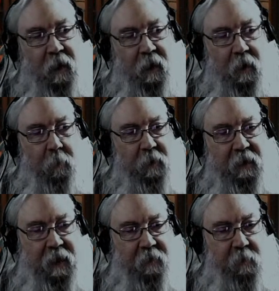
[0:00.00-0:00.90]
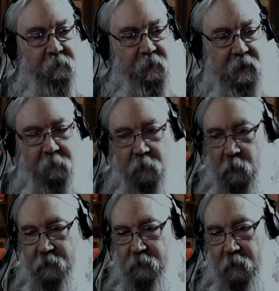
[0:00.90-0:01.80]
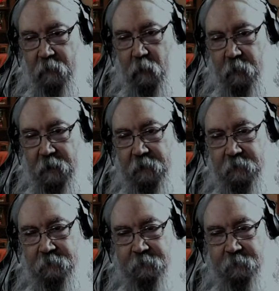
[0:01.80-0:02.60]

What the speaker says: and had them fill out the questionnaire for me.